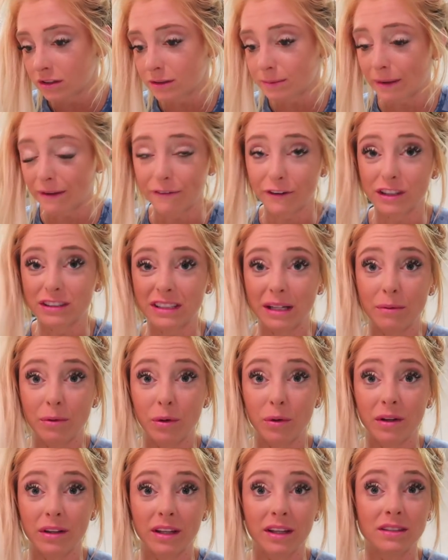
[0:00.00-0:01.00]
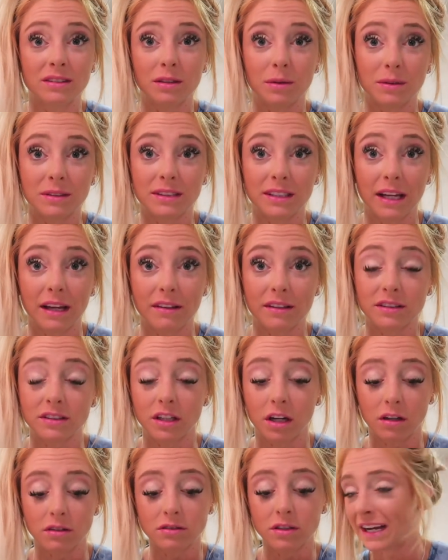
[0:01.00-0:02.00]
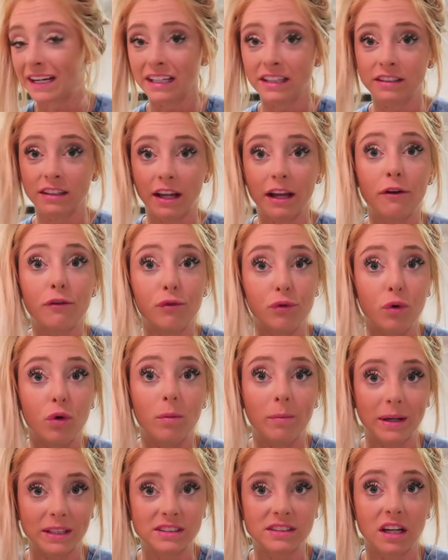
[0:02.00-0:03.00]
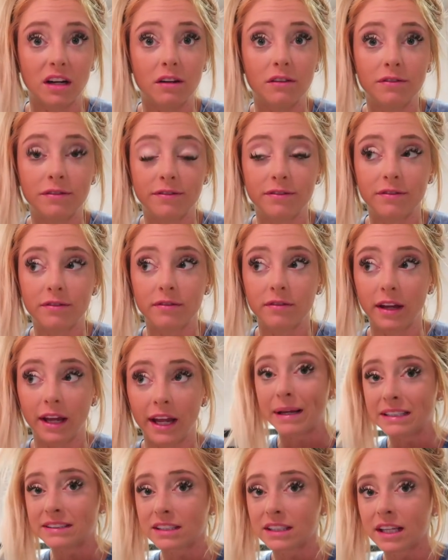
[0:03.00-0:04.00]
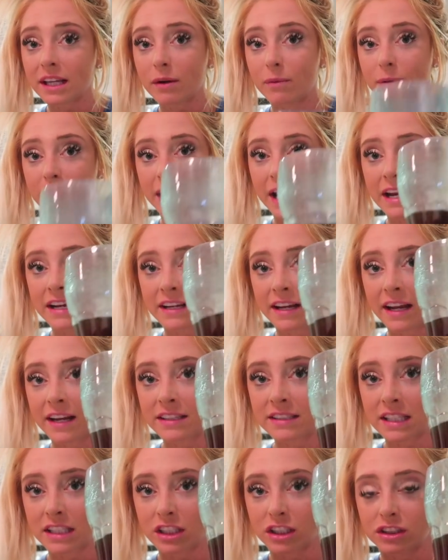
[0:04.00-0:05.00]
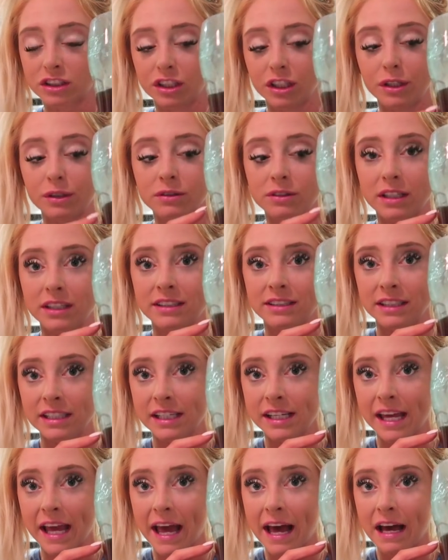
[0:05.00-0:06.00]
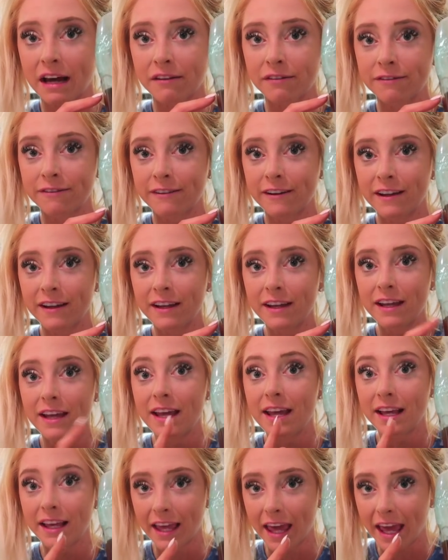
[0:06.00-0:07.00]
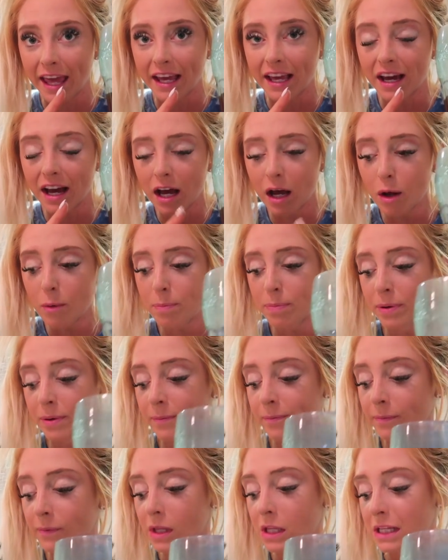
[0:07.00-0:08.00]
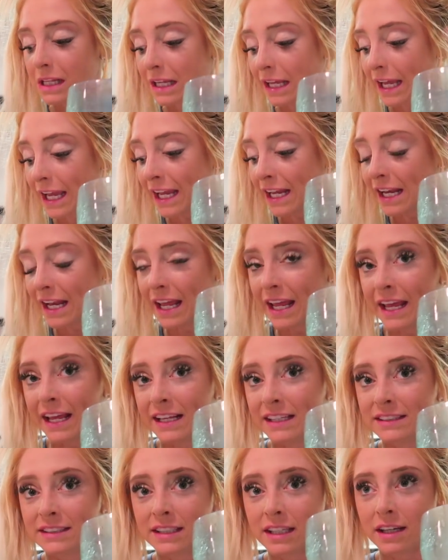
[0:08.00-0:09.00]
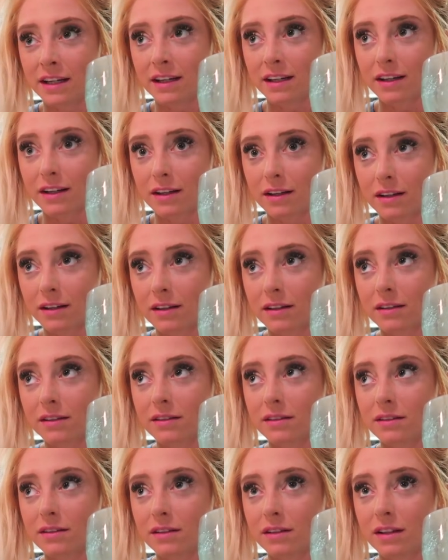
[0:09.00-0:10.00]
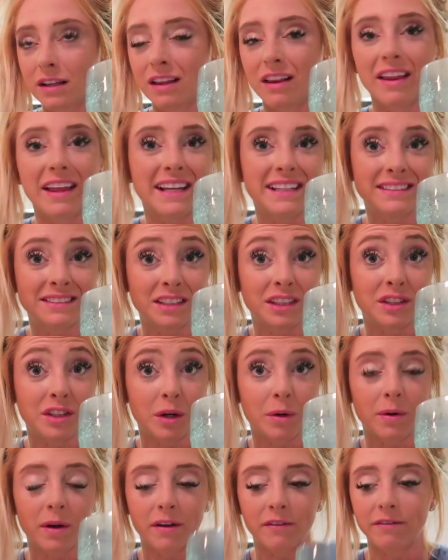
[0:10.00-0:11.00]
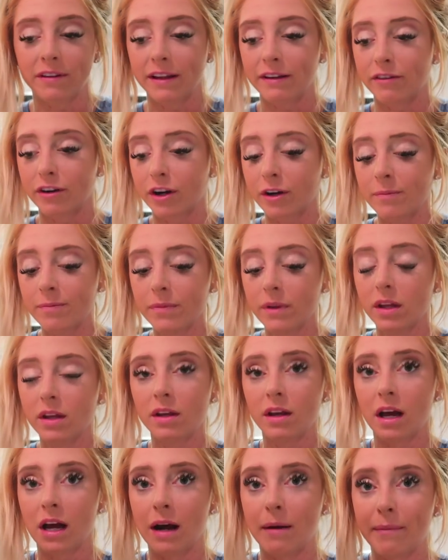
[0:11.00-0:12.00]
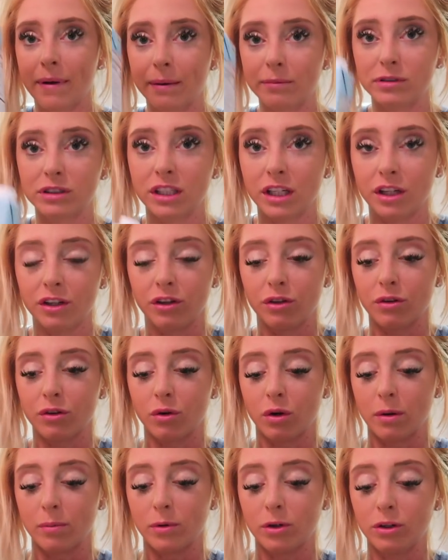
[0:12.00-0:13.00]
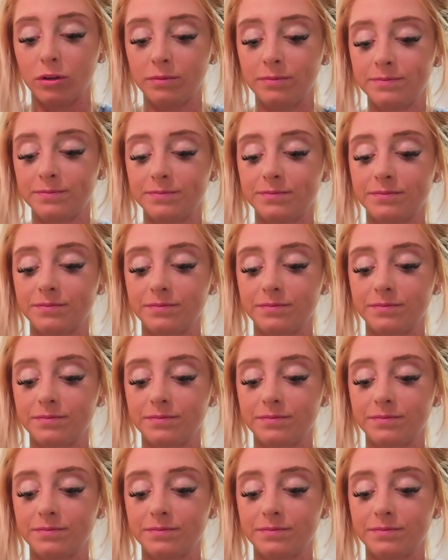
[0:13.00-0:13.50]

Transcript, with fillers: this is my first time doing this, so we'll see how this goes. I need to like fool myself. Basically what I did is I just used a decaf K-cup. It is glazed donut flavor. Um, and I'm just gonna do the normal.